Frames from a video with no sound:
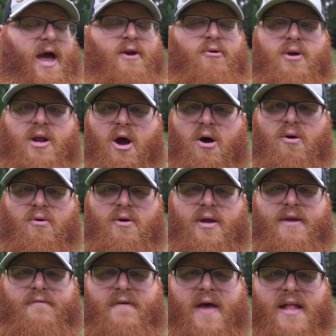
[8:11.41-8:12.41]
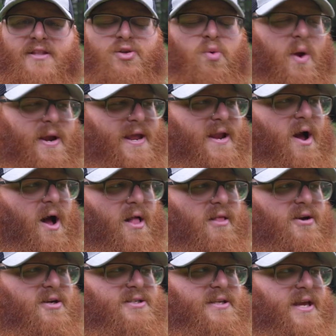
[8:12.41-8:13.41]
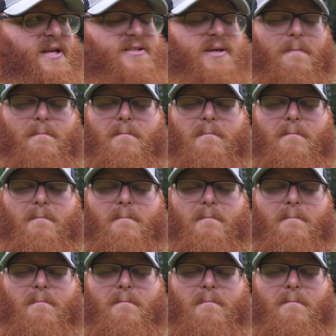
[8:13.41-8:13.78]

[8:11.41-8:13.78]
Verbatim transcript: I don't know if at $20 it's a